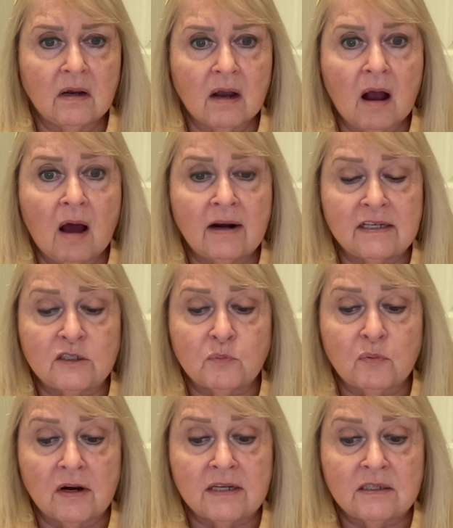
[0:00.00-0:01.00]
God is
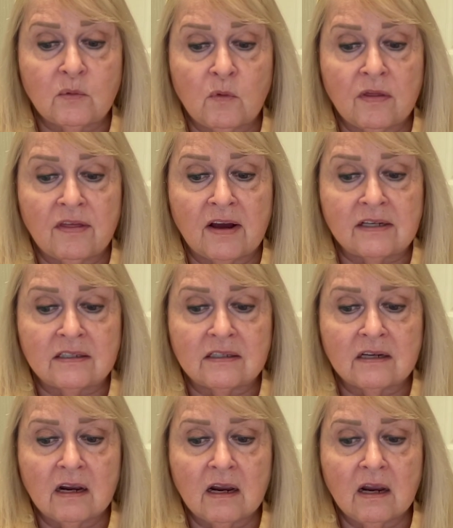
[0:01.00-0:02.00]
present with
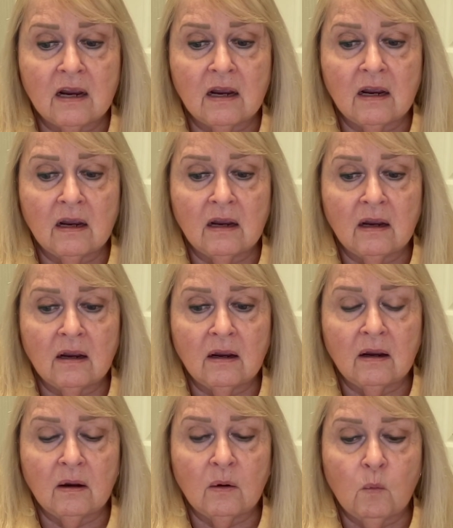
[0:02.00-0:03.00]
us
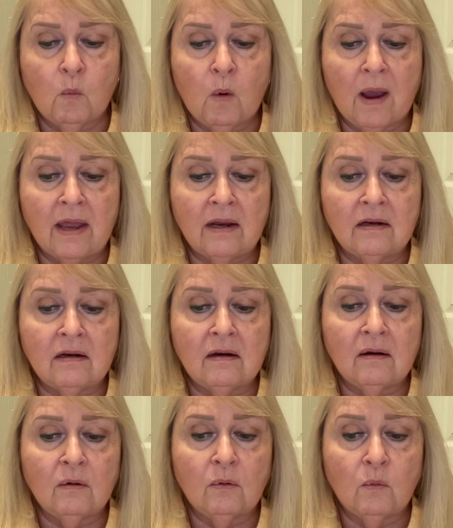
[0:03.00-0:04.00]

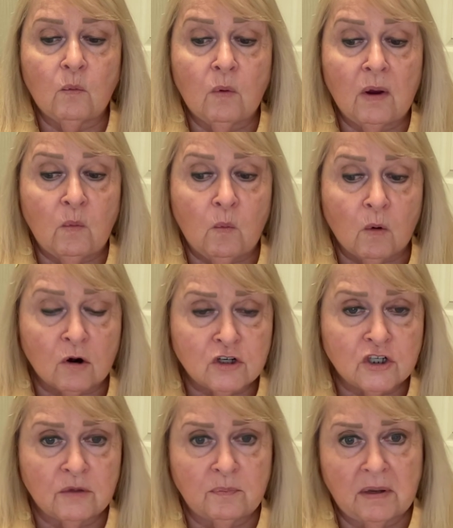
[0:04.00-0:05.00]
when we
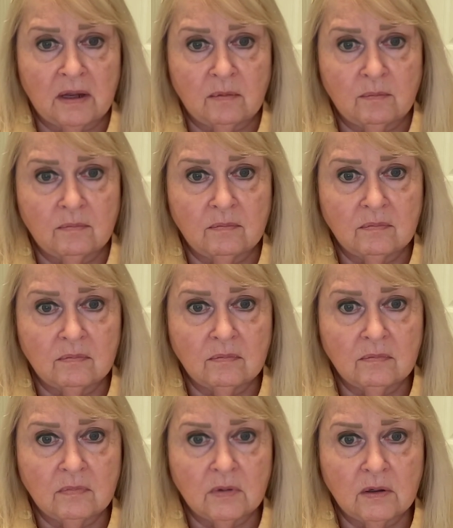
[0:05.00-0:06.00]
worship Him
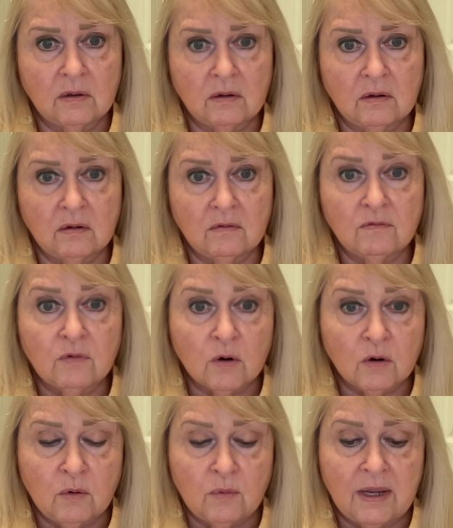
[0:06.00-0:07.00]

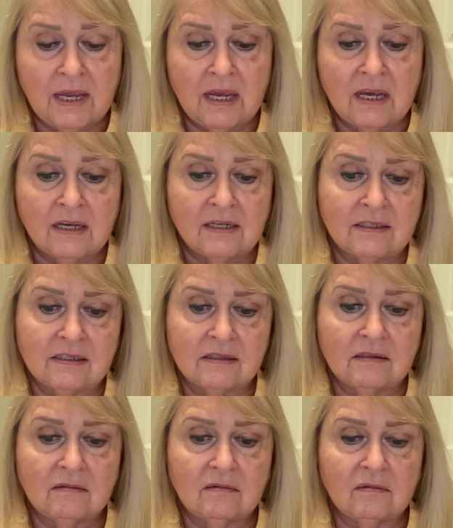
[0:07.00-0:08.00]
for who He is.